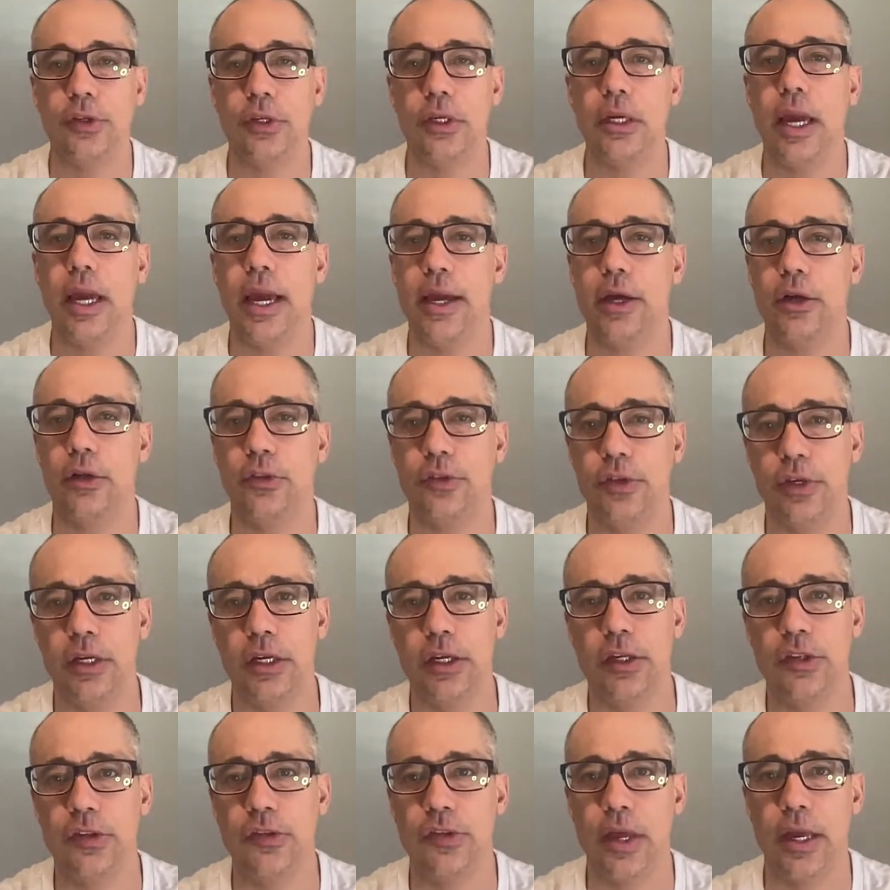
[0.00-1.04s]
ALT
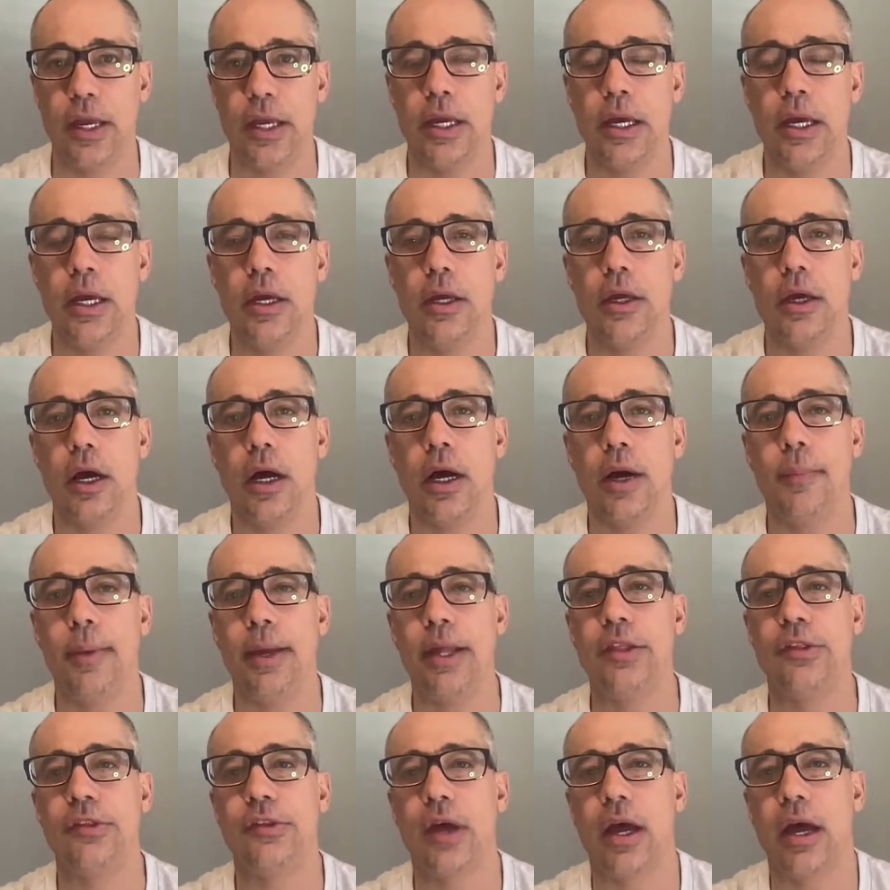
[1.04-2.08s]
is a
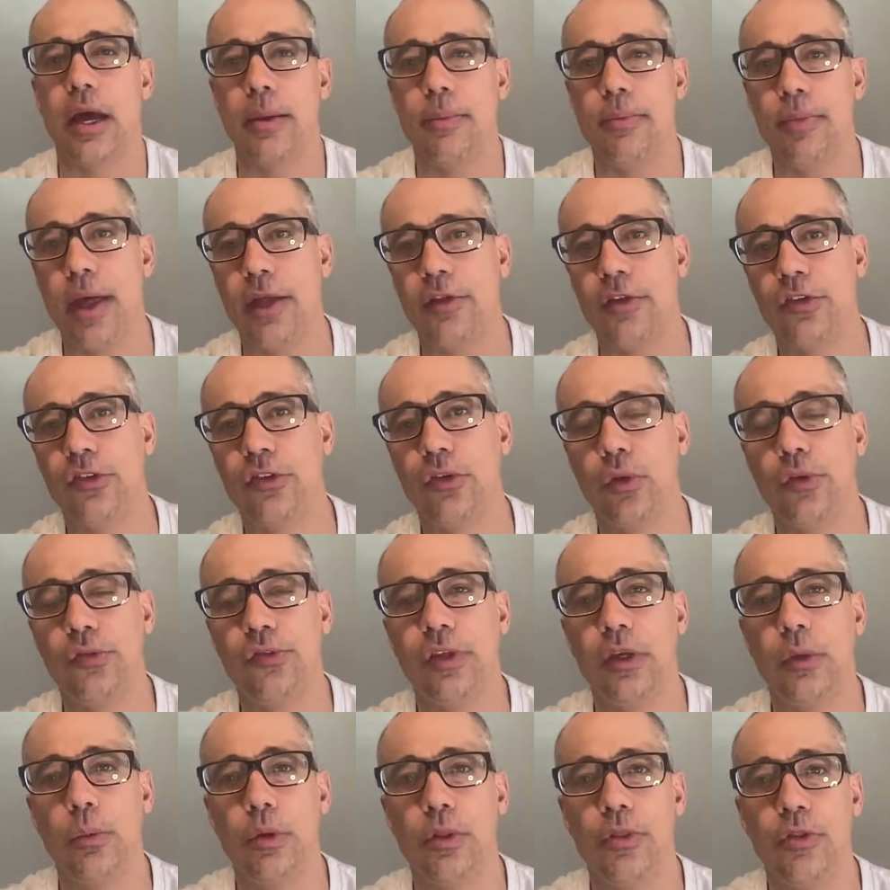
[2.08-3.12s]
enzyme that's
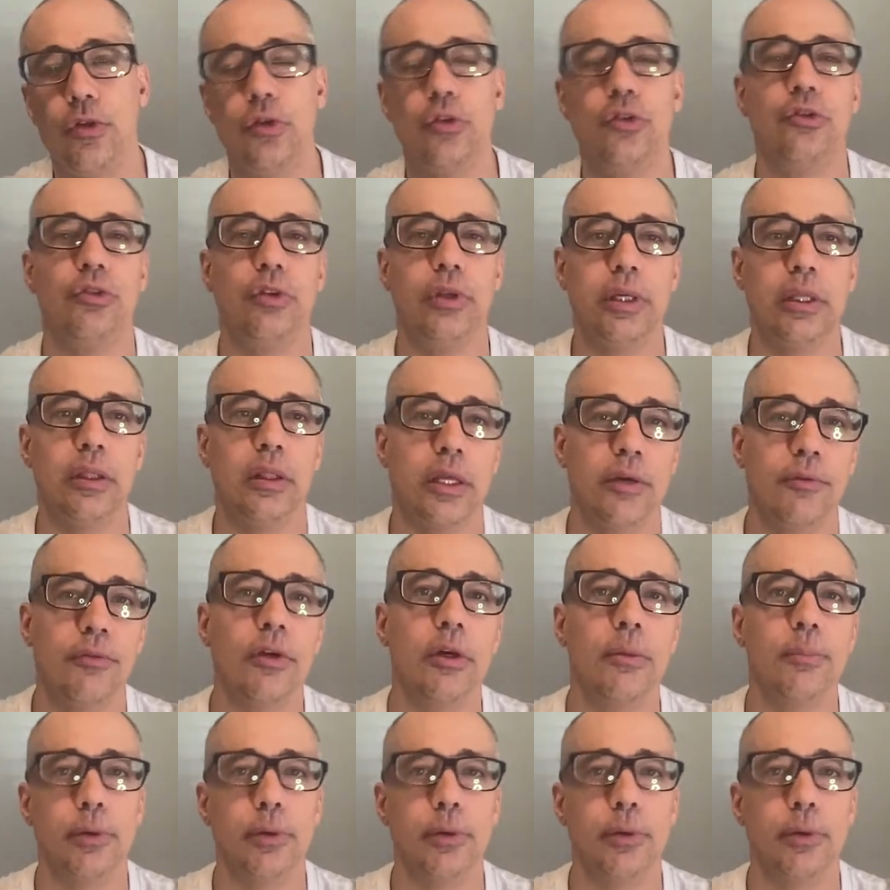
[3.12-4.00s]
associated with usually liver,